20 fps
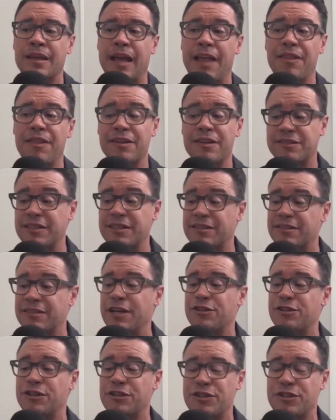And this
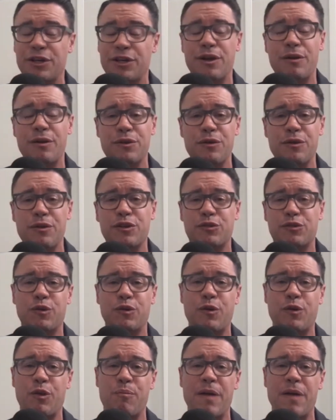decision to go do this
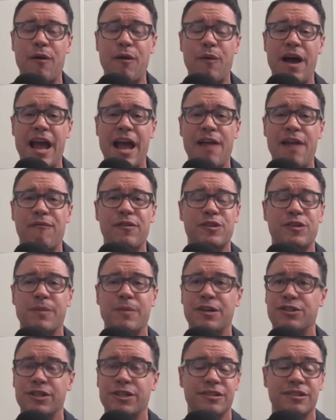work with my wife, as
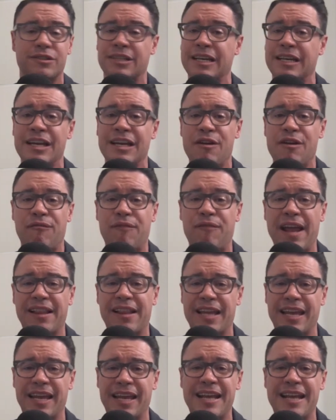much as
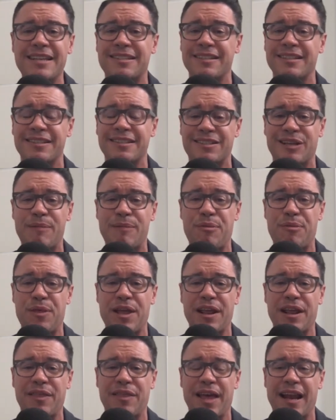failing isn't
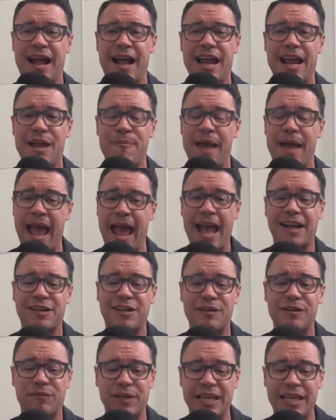something that I am
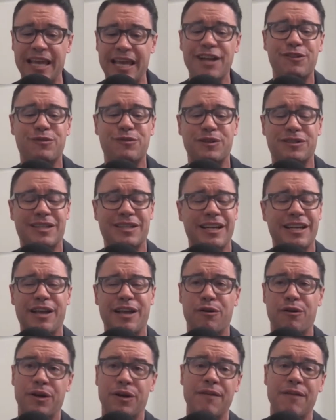actively interested
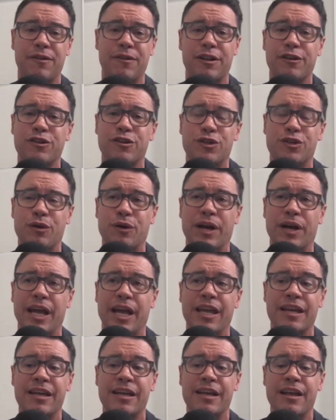in or even
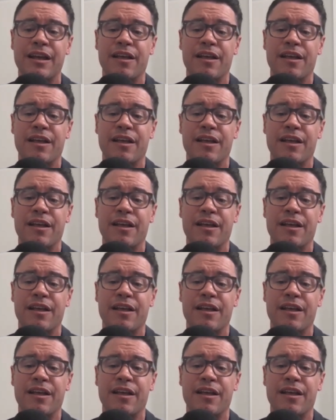enjoy,